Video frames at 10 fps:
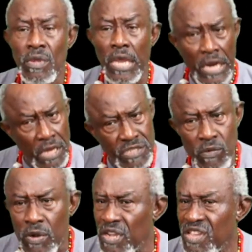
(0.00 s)
and I just
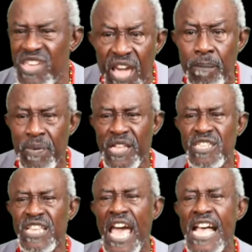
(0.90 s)
want to kick
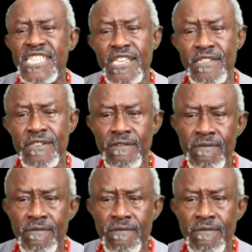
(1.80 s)
bitches' asses.